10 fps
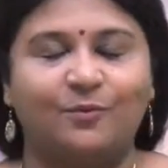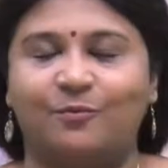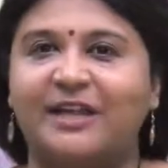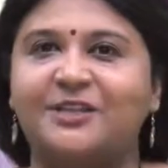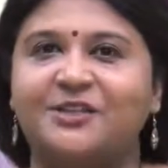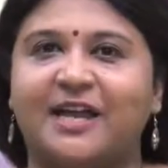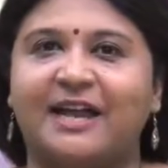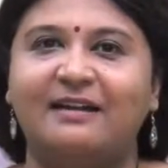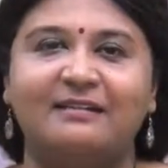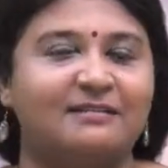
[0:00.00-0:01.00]
One
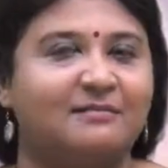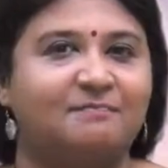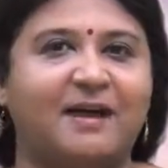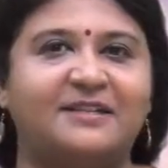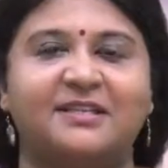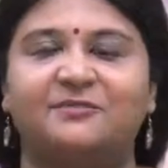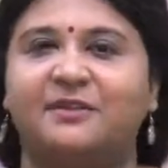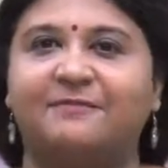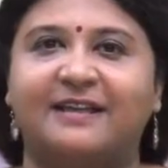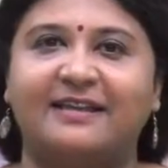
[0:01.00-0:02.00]
child passes
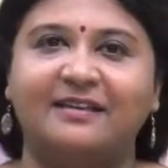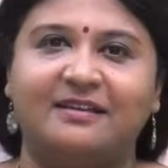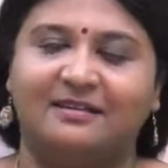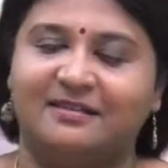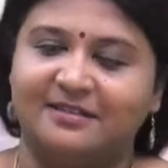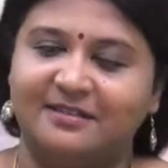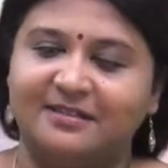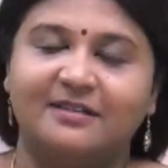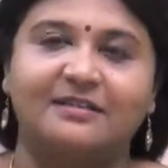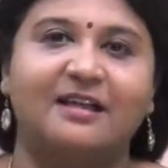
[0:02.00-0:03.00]
with flying colors,
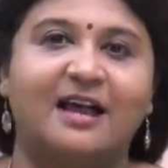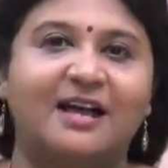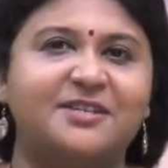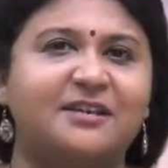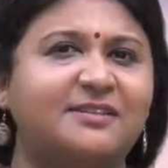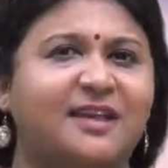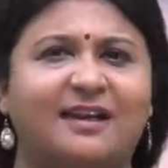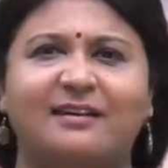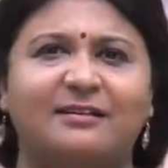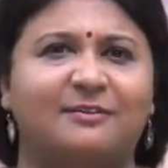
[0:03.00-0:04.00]
the other
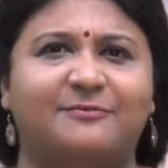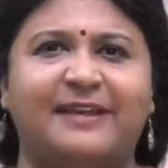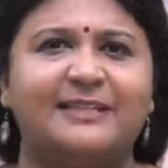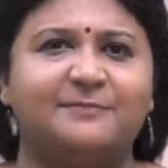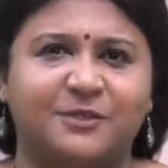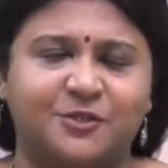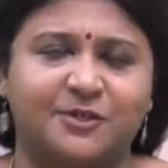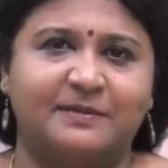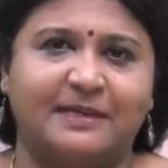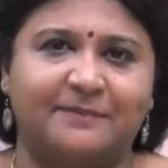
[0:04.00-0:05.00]
child fails
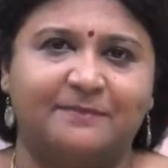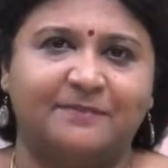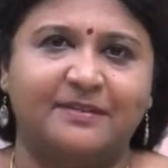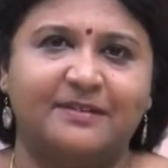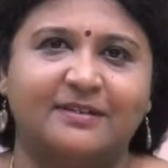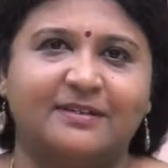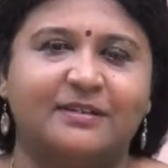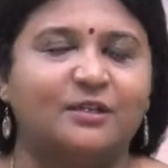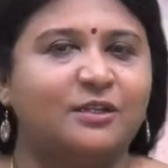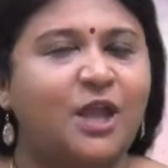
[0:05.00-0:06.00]
miserably.
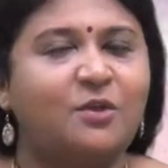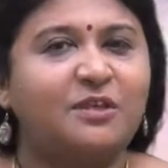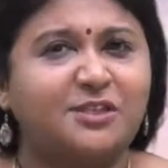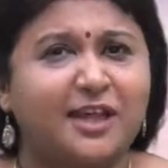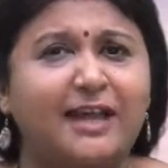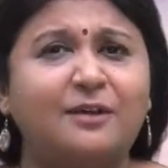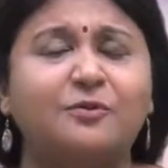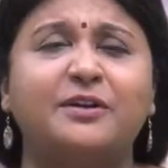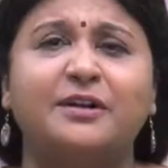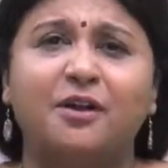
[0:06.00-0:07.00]
Now the child
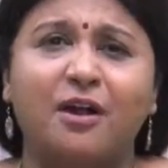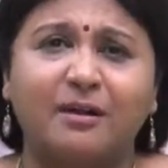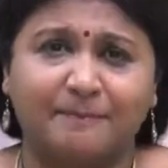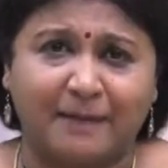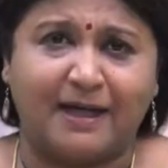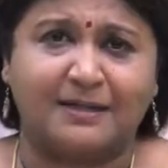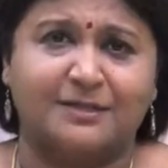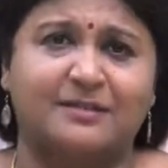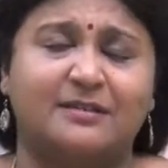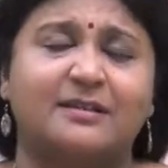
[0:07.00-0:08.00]
who did not
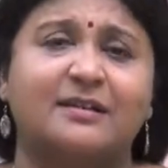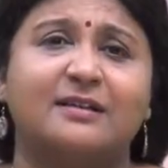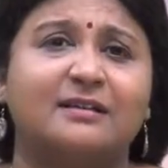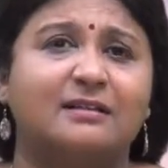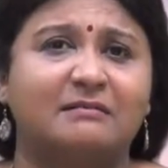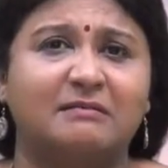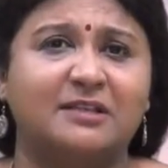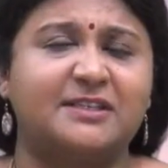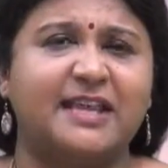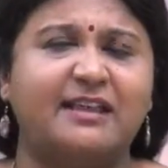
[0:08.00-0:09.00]
pass
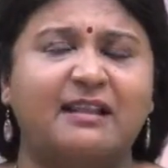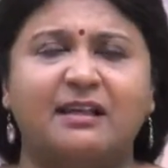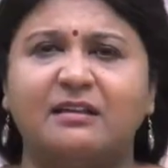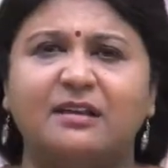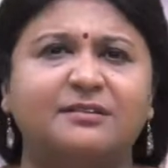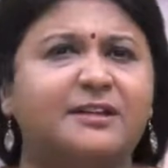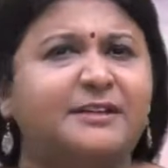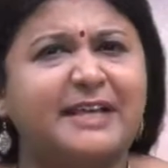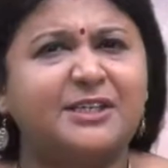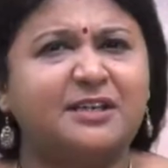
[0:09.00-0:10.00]
is saying like, the
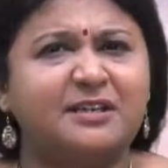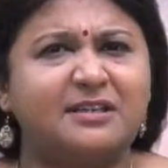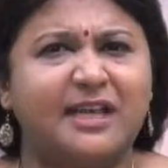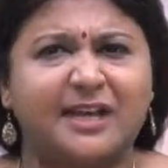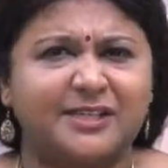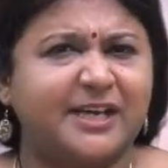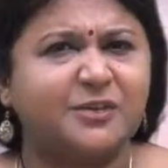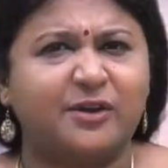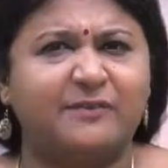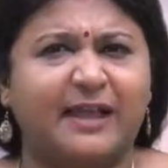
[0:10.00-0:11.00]
teacher is there, she
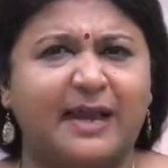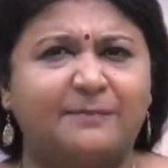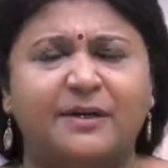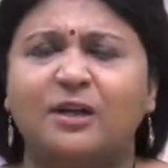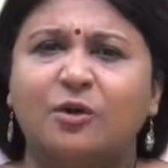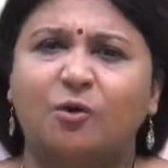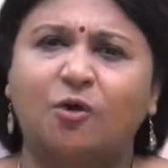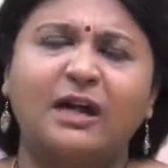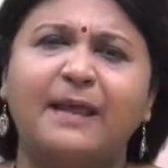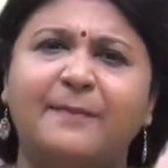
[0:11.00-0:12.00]
should have helped it.
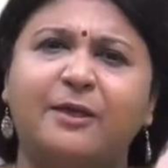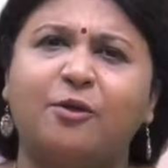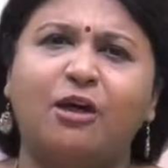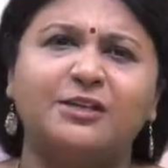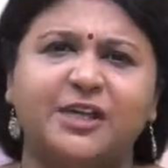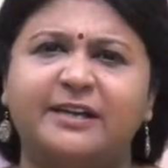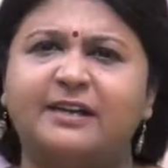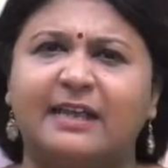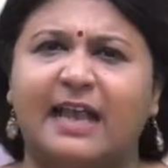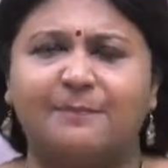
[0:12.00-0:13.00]
Only because she
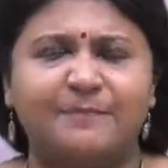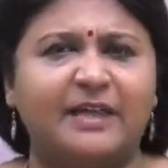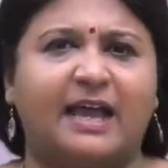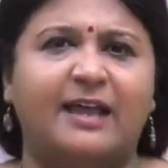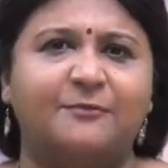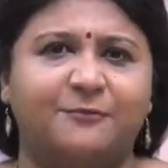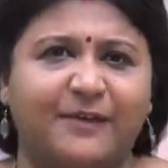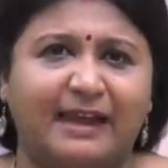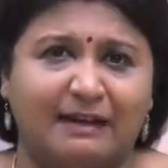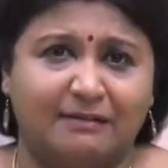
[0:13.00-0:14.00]
didn't help me, I
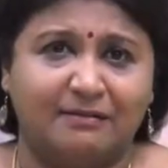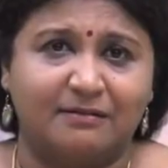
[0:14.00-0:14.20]
failed.